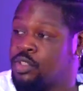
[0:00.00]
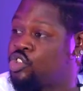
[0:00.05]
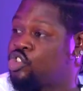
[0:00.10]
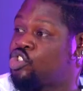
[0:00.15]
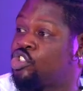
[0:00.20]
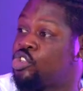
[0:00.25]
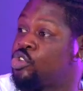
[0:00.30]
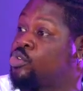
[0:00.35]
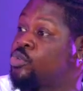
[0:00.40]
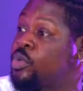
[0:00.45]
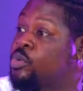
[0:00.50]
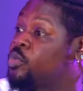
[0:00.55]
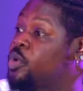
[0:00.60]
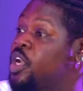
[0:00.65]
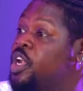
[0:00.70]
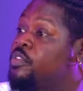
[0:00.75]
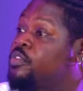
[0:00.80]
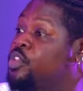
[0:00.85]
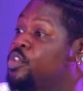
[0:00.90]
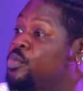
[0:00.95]
steward,
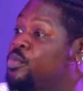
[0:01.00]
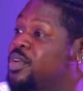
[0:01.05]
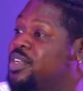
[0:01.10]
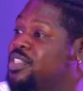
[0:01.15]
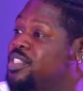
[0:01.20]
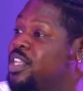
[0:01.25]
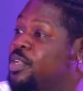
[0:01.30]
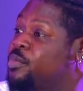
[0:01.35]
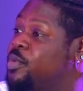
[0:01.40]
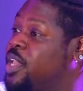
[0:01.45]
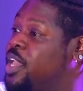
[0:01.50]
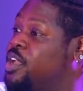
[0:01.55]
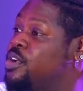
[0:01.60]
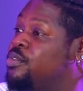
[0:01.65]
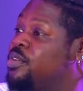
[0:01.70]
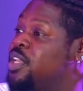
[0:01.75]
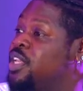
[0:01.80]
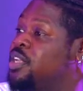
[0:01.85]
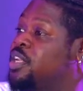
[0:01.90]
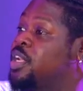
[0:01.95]
whatever you want to say. We ain't
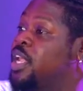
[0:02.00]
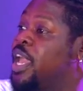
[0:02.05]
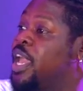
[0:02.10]
gonna get into